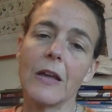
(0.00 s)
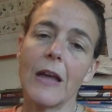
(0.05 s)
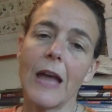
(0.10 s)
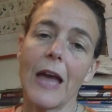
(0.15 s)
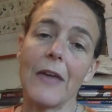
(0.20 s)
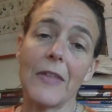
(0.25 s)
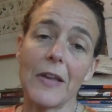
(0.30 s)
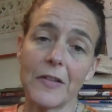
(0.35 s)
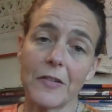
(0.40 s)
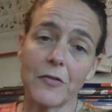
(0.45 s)

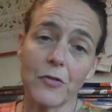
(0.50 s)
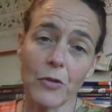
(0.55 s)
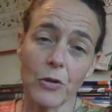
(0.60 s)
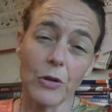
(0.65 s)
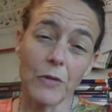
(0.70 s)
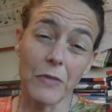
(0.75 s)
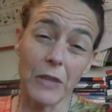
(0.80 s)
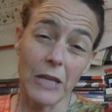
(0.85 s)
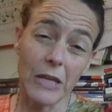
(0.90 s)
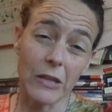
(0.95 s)
and that's true
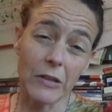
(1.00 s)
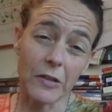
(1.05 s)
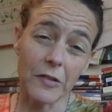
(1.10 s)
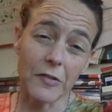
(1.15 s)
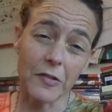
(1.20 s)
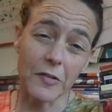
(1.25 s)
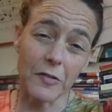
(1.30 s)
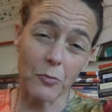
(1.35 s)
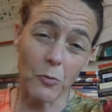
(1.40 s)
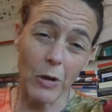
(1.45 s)
of the
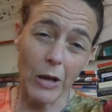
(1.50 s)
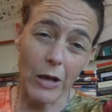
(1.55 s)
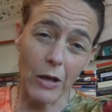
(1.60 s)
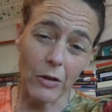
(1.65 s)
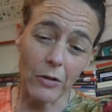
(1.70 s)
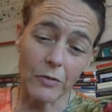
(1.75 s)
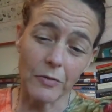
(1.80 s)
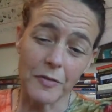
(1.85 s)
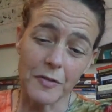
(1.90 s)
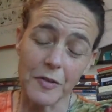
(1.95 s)
English as
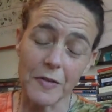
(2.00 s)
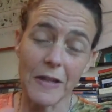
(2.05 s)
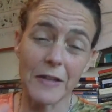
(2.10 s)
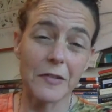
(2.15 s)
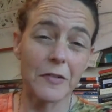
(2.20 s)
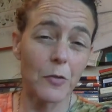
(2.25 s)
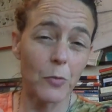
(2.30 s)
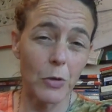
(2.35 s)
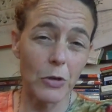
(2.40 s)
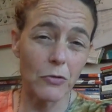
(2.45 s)
well. So
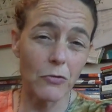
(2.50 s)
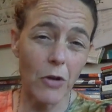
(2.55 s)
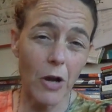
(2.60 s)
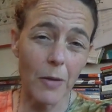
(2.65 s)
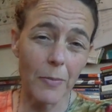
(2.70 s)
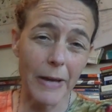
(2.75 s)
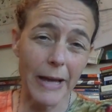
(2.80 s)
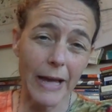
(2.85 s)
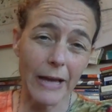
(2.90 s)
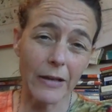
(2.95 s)
that's the one
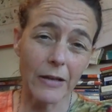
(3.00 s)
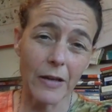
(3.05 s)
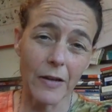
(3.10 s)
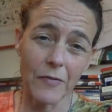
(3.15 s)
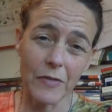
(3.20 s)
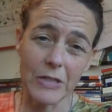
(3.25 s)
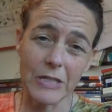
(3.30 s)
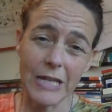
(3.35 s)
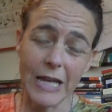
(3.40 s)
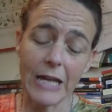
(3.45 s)
drawback
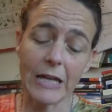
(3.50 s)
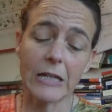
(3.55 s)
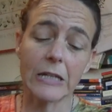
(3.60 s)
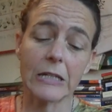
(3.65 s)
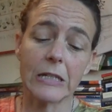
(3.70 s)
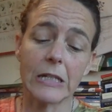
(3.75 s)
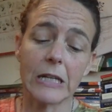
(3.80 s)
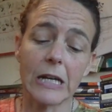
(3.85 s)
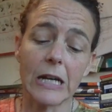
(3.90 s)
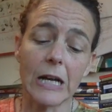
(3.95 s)
of the deck.
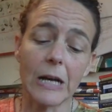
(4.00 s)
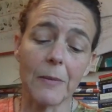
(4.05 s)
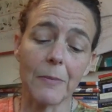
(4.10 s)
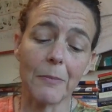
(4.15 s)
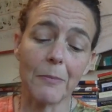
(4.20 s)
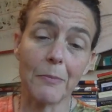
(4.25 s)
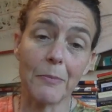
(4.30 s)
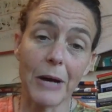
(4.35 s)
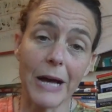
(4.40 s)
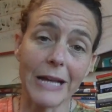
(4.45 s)

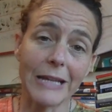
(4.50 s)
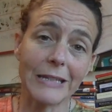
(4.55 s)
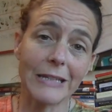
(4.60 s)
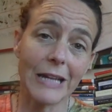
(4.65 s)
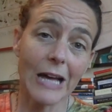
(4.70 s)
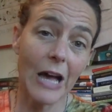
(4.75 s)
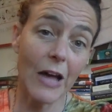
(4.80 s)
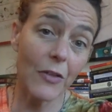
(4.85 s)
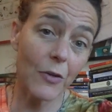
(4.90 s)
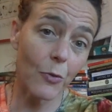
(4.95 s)

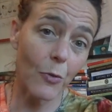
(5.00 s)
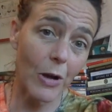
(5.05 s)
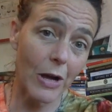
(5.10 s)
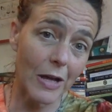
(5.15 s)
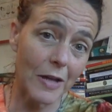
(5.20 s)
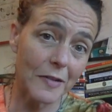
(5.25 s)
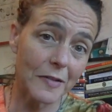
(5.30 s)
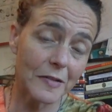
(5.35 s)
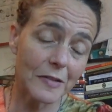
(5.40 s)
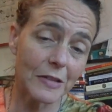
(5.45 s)
But
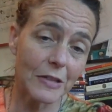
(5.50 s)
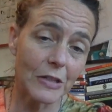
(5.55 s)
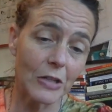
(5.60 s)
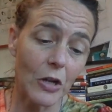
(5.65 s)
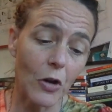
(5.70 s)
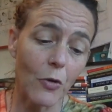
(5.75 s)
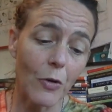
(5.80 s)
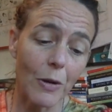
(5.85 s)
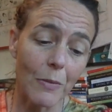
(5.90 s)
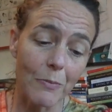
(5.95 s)
otherwise, you
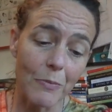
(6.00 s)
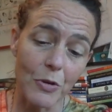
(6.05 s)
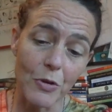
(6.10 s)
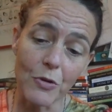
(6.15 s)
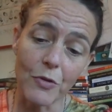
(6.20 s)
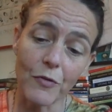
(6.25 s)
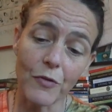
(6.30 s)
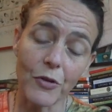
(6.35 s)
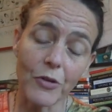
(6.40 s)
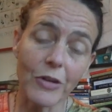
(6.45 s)
know, a
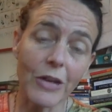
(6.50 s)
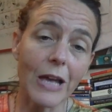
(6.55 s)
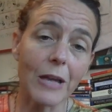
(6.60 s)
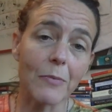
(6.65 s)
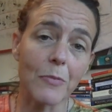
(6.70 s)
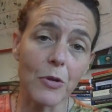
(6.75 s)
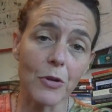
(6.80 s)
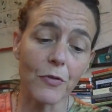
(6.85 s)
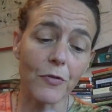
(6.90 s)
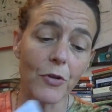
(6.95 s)
beautiful
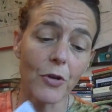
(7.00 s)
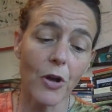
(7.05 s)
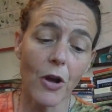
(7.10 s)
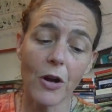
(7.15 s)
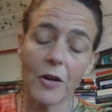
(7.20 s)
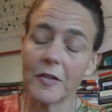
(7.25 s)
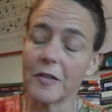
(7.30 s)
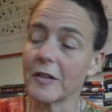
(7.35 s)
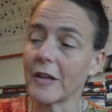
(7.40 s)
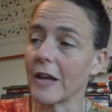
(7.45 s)
deck, beautiful
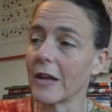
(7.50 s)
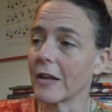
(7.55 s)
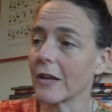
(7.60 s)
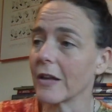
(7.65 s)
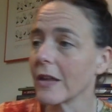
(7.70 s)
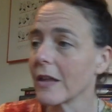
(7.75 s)
cardstock.